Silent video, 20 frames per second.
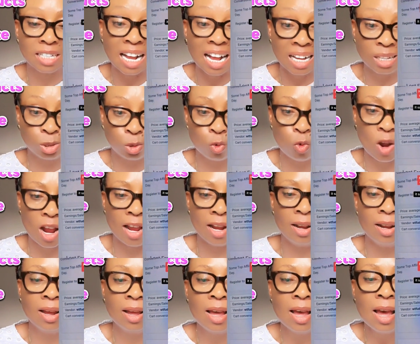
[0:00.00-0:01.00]
as well.
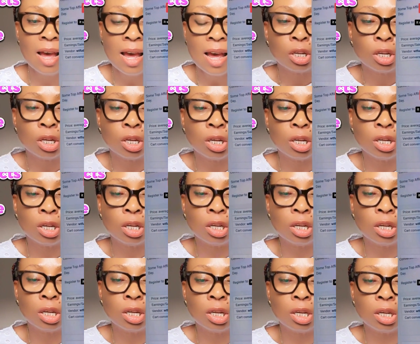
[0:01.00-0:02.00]

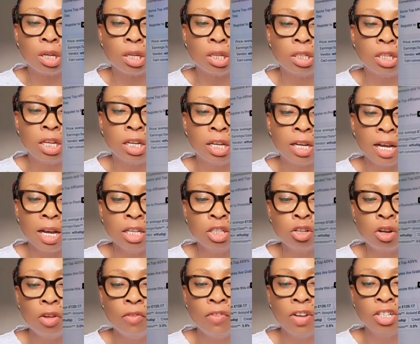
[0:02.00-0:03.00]
the cash
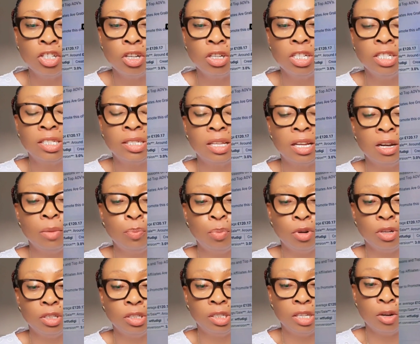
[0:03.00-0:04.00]
conversion is
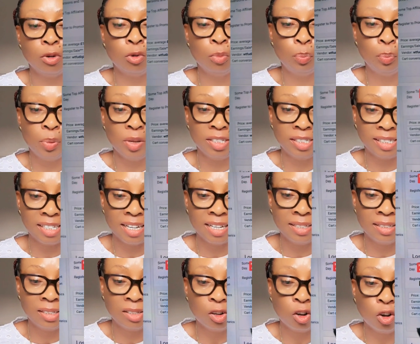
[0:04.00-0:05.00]

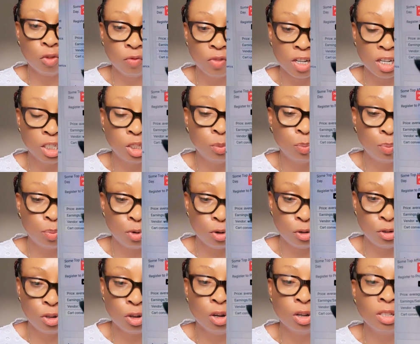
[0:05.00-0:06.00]
3.0% of this
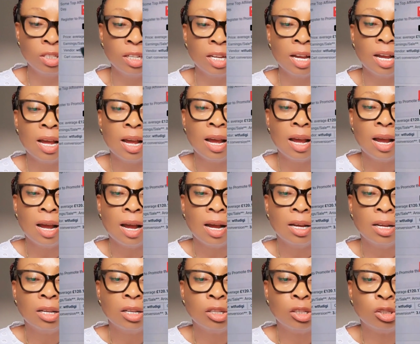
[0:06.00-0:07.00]
product,
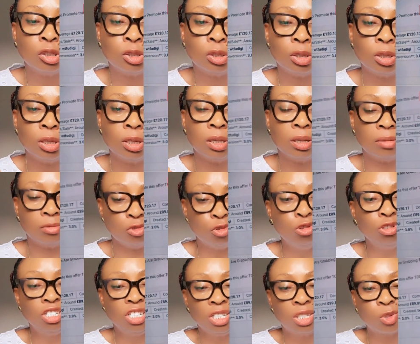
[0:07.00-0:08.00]

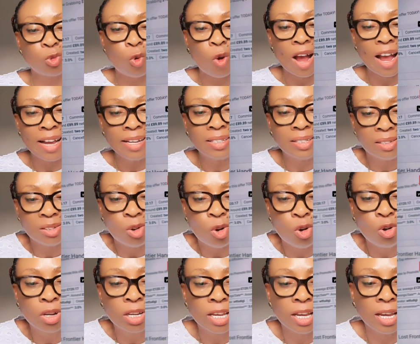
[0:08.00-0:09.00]
which is quite
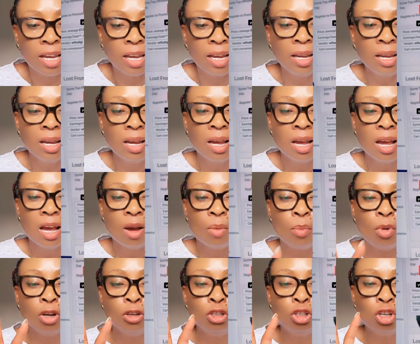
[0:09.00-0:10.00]
okay,
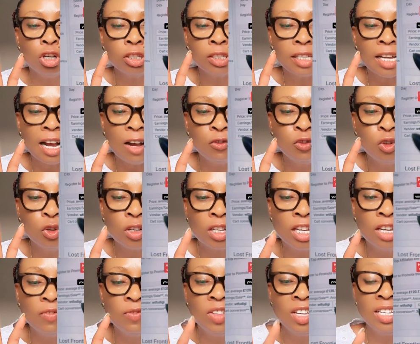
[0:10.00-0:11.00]
but you just have to
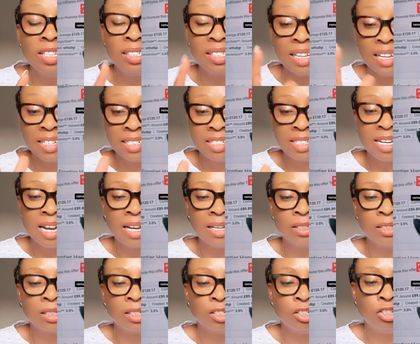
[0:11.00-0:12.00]
give this a
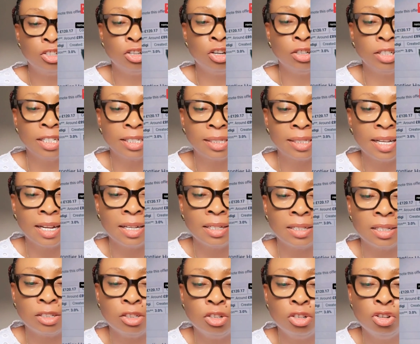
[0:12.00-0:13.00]
chance. Do you understand?
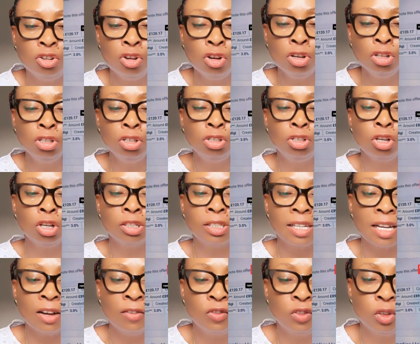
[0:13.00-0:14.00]
You just
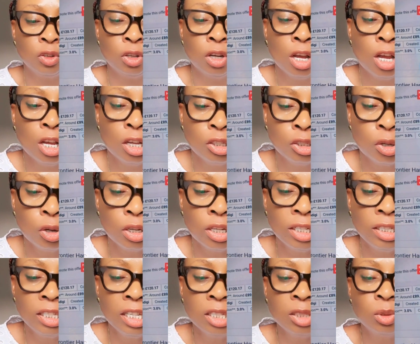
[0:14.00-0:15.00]
have to. So
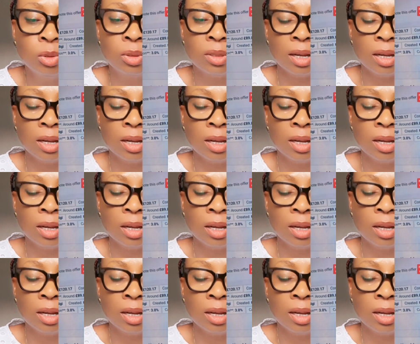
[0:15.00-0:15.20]
it is